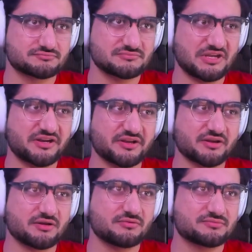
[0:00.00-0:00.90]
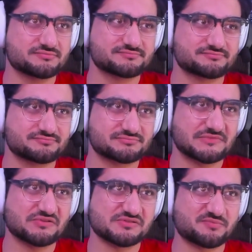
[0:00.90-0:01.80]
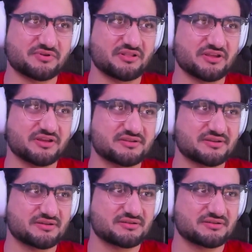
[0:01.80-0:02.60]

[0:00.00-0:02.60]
There you go. That was brilliant.